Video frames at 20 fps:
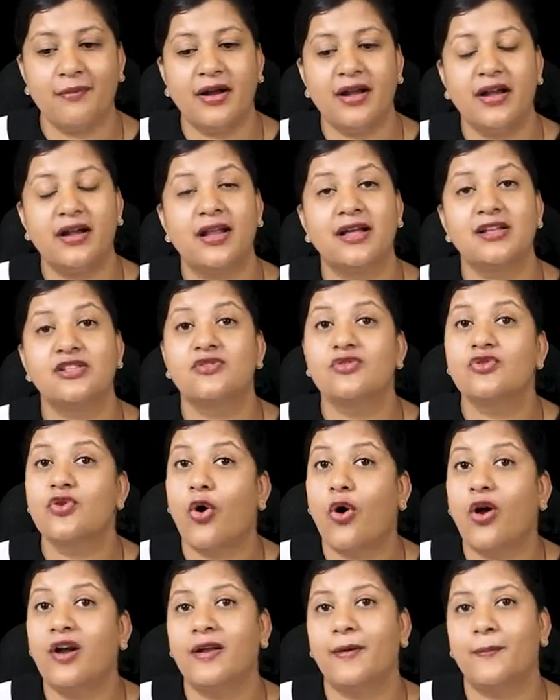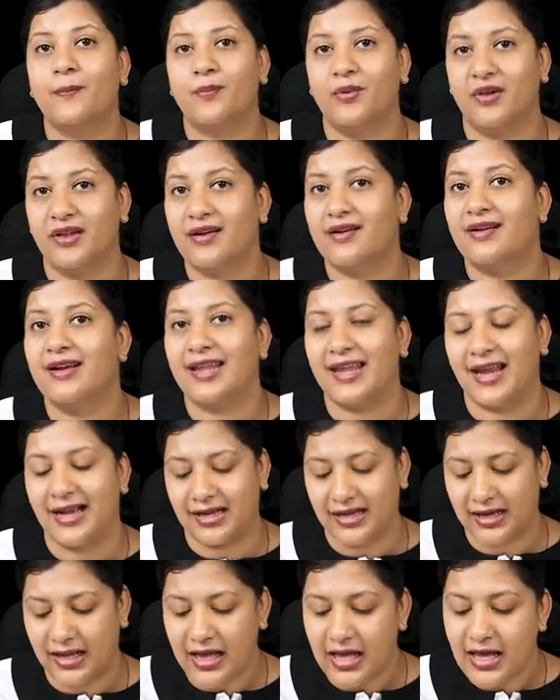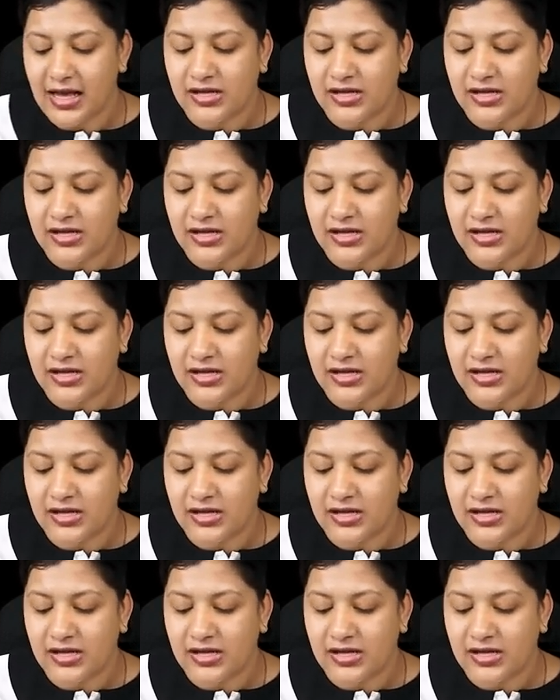but it has not appeared yet.